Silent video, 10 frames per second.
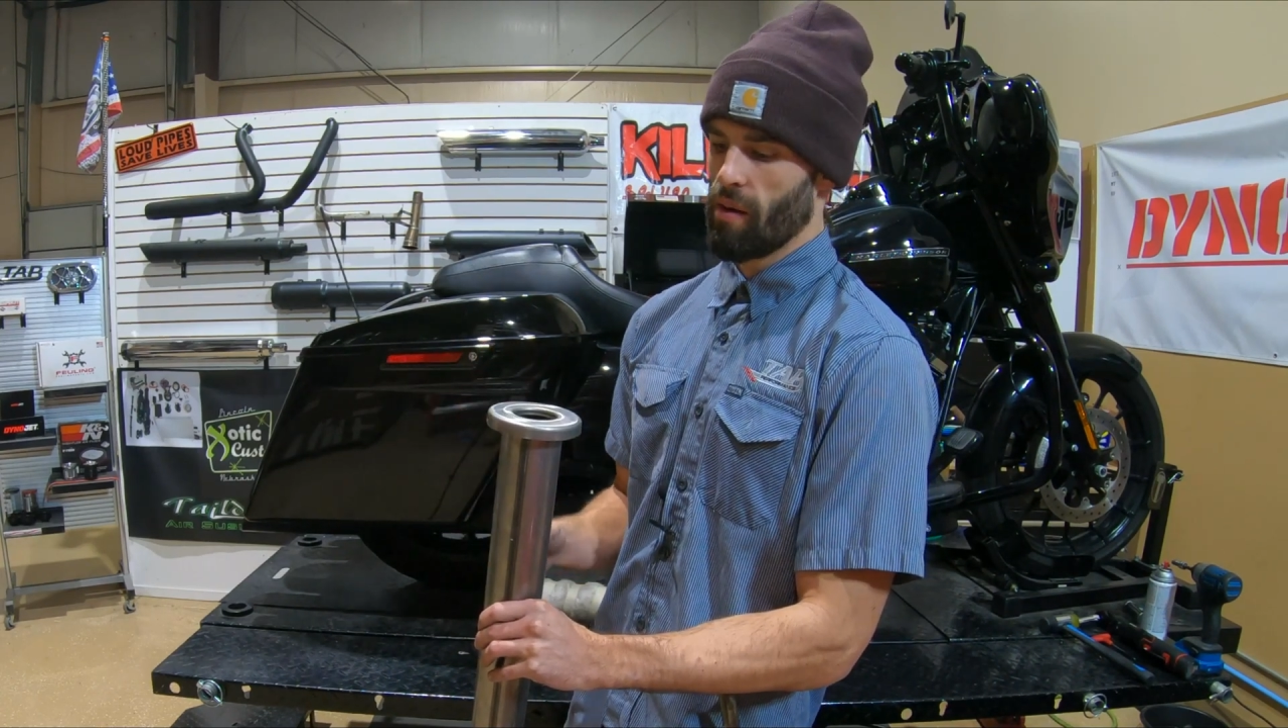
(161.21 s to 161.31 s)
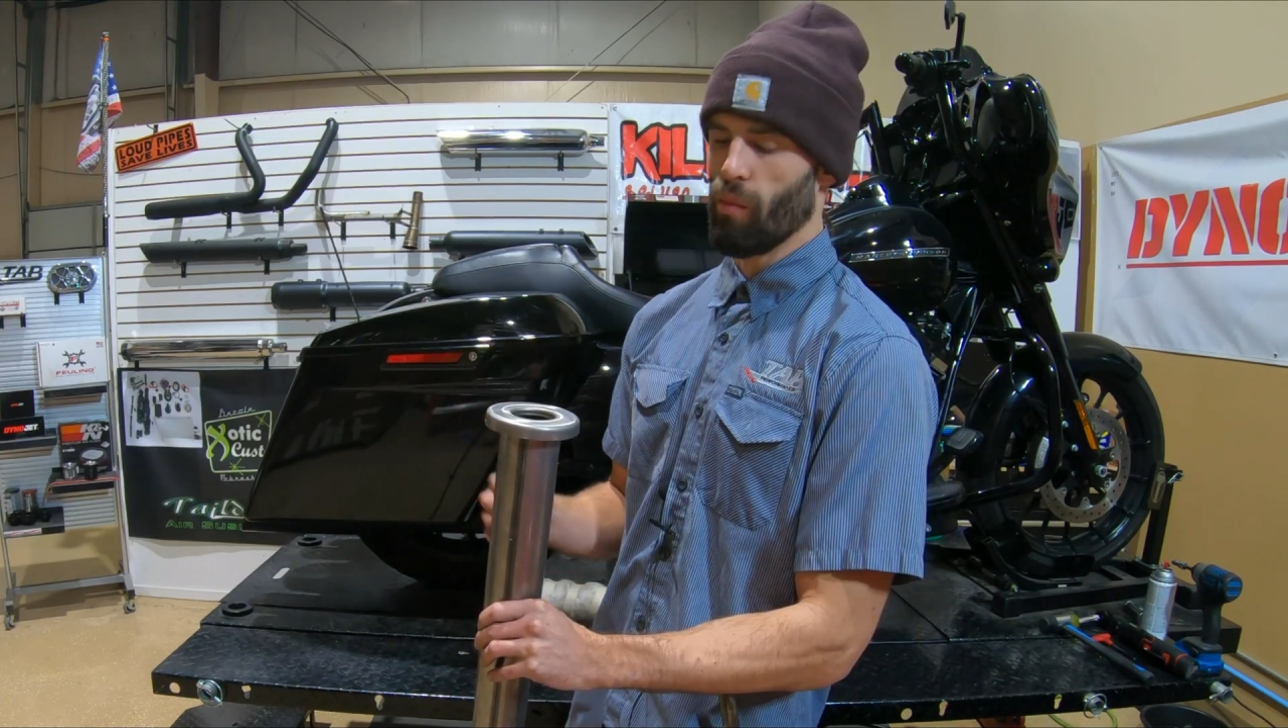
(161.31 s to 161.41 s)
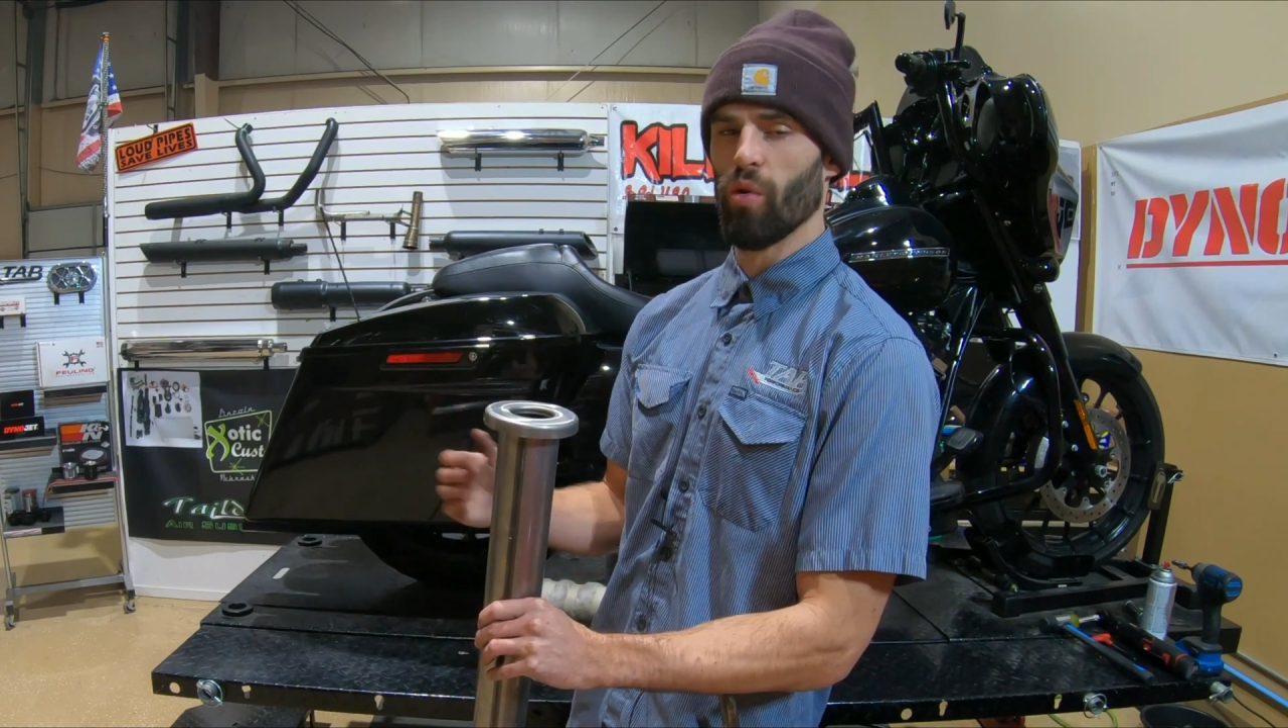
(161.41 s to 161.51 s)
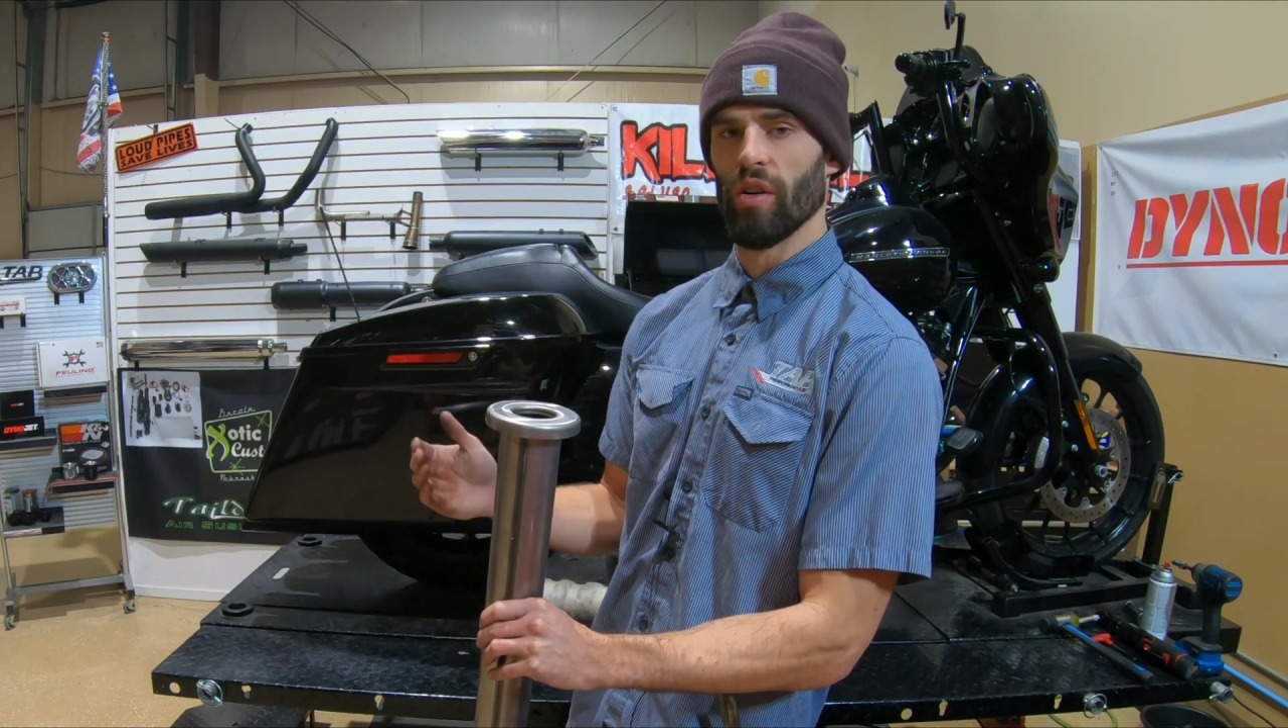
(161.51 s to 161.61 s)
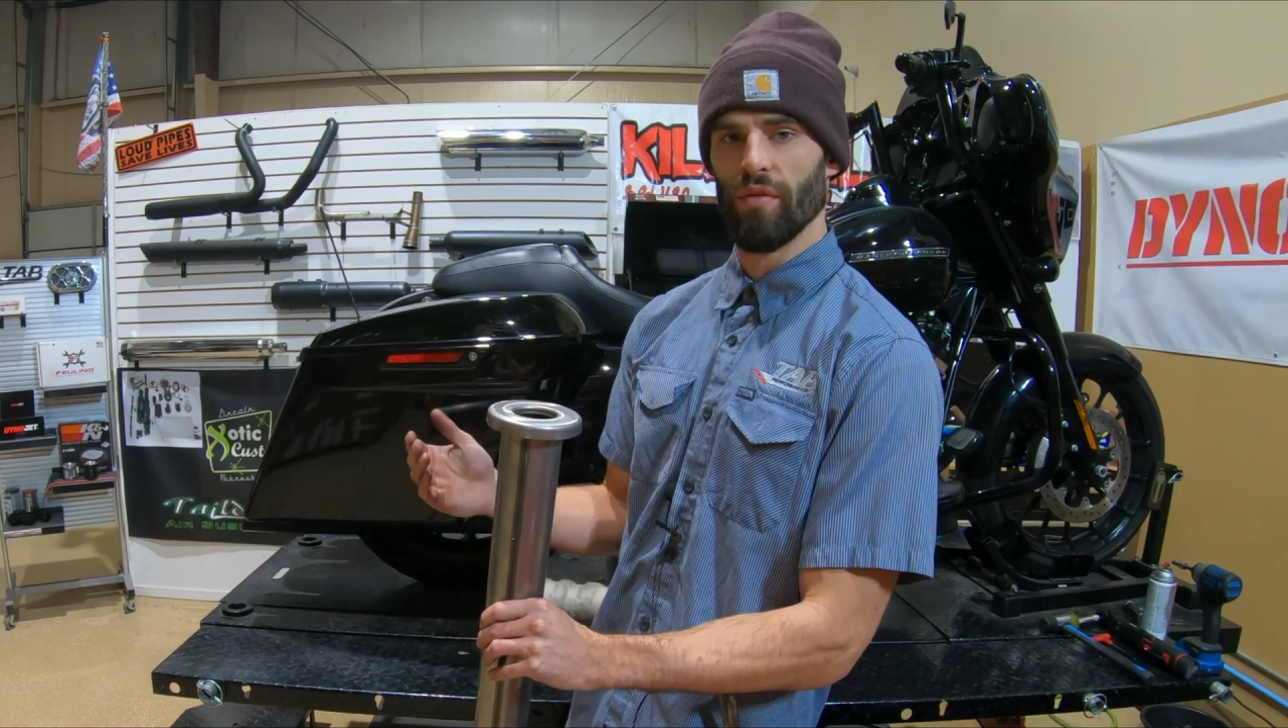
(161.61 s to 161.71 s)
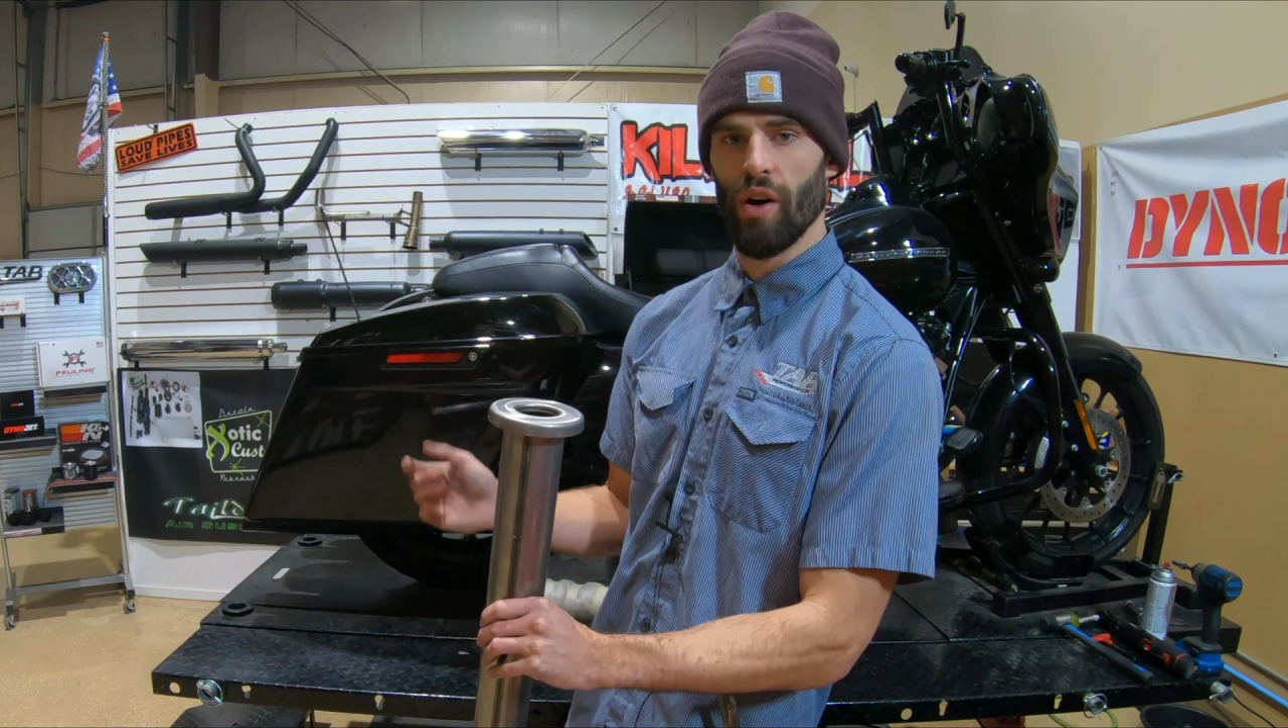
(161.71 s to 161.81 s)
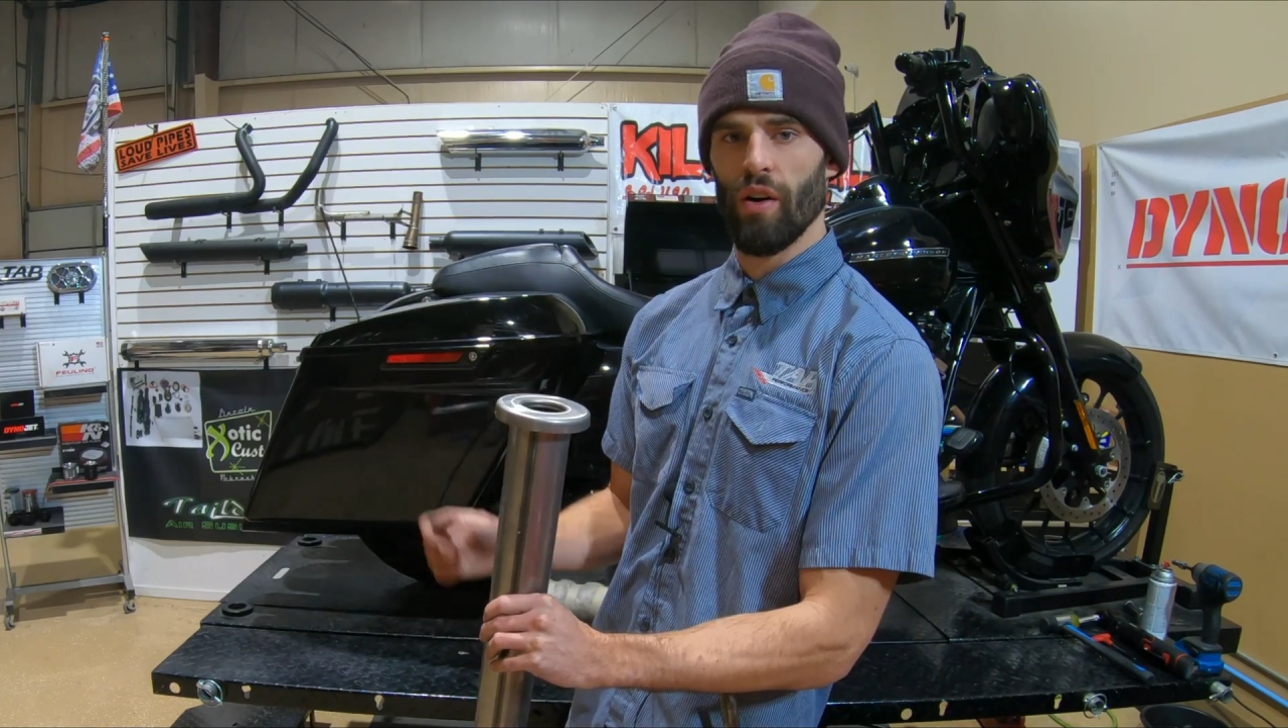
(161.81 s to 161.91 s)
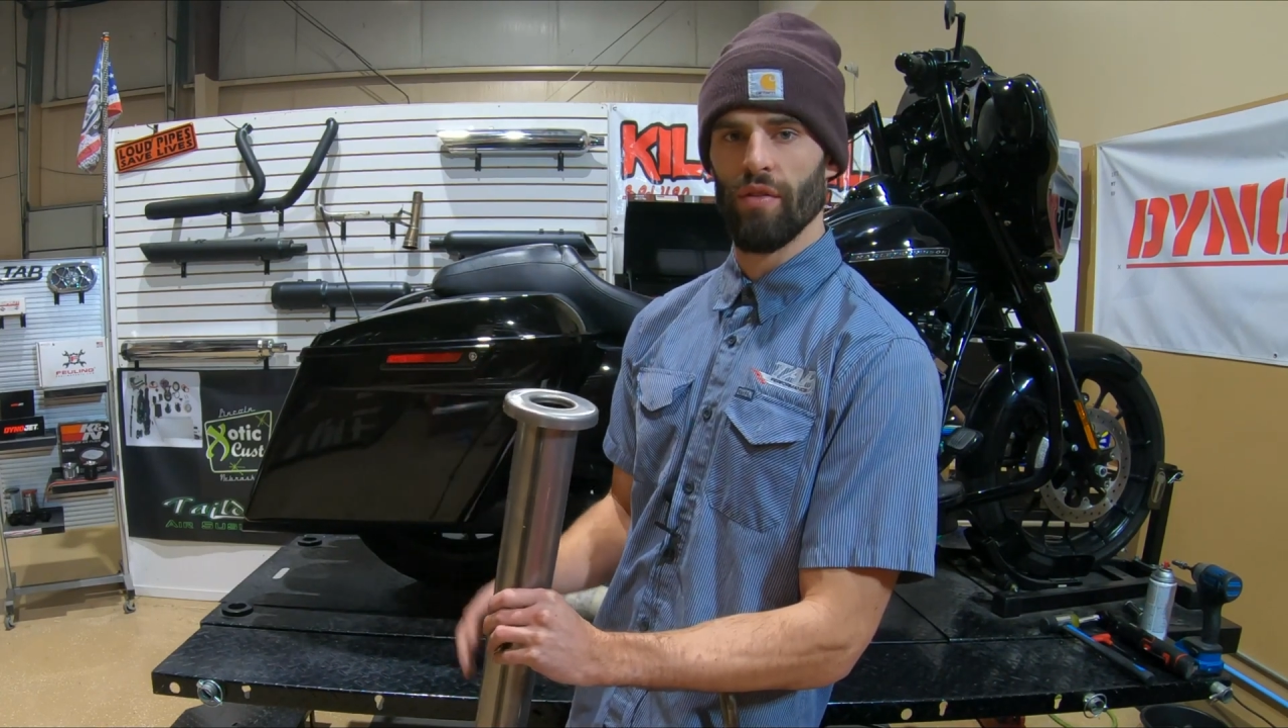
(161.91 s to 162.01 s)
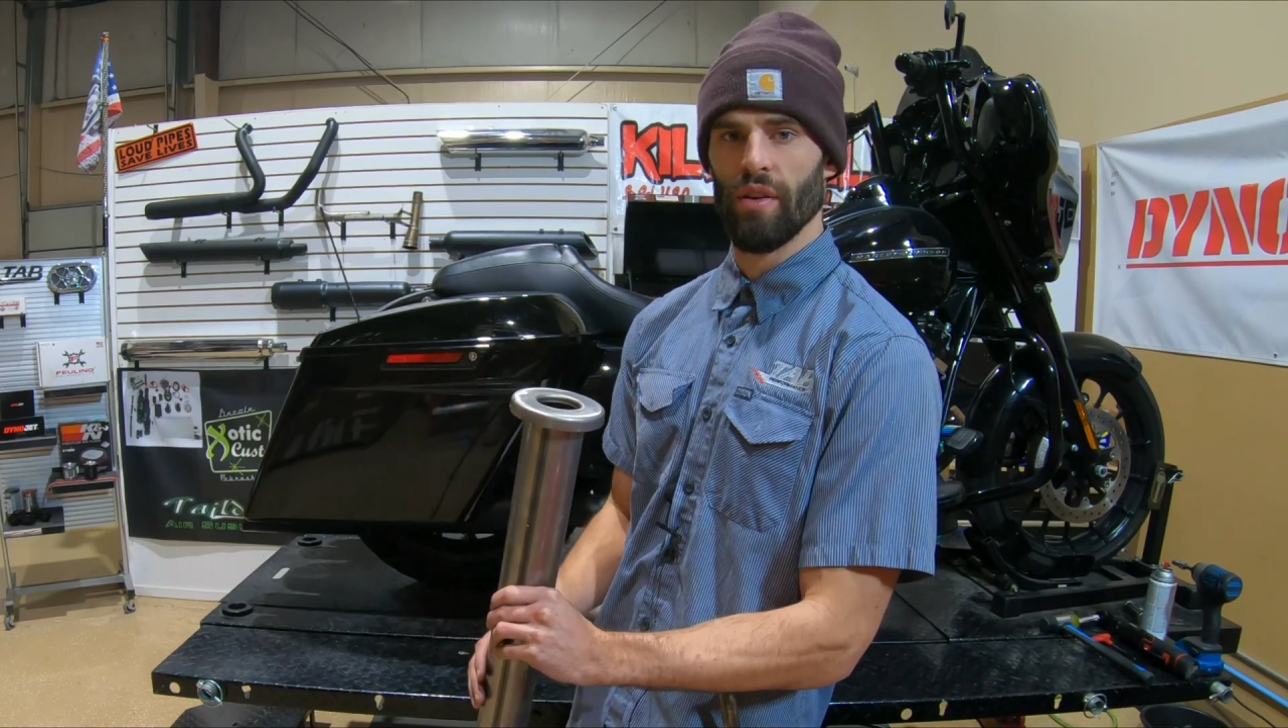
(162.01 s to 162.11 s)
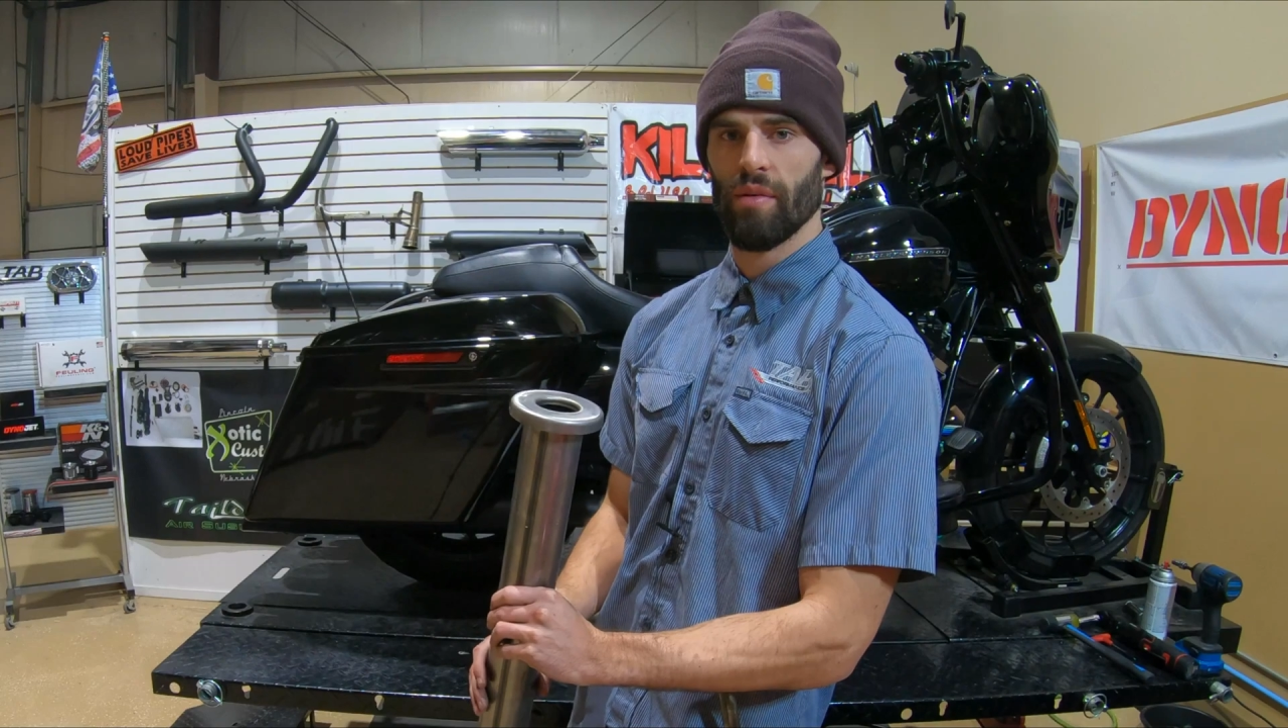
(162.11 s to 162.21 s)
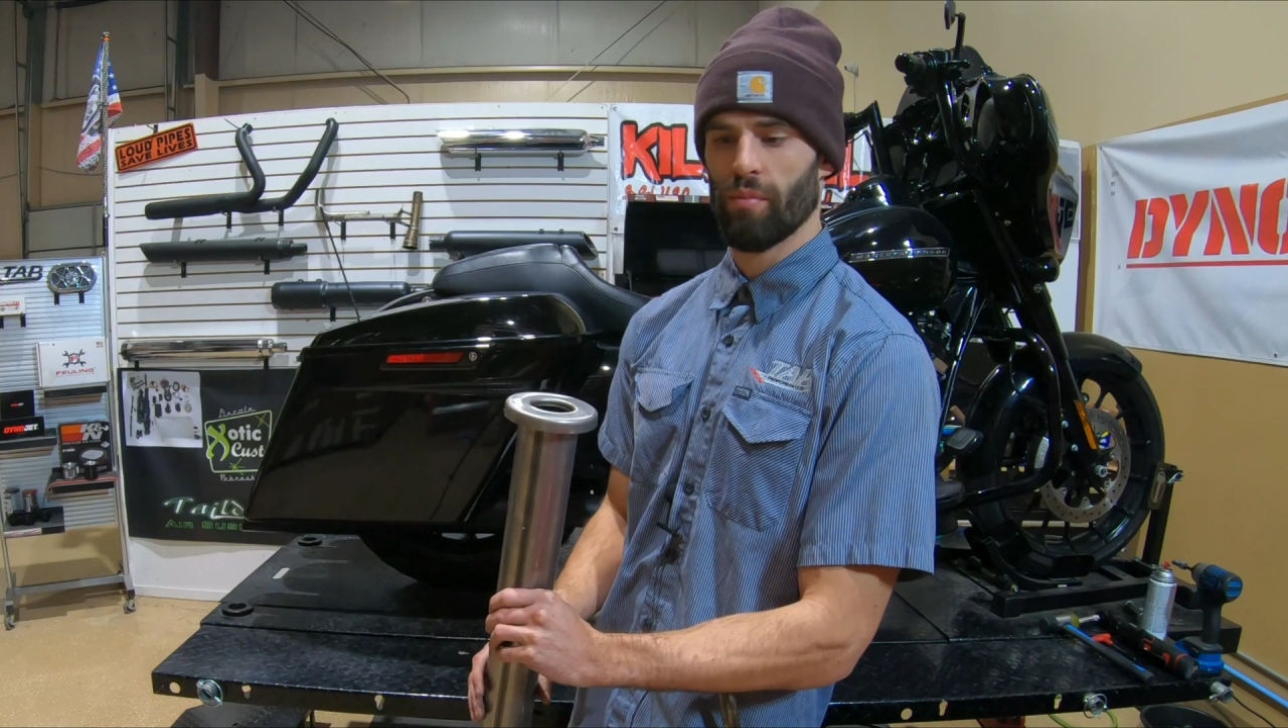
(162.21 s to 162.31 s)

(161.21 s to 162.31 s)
more involved